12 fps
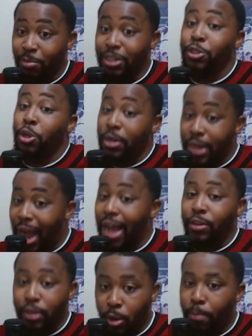because
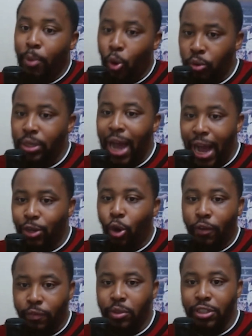they're both god
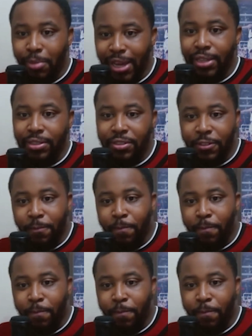awful in debates.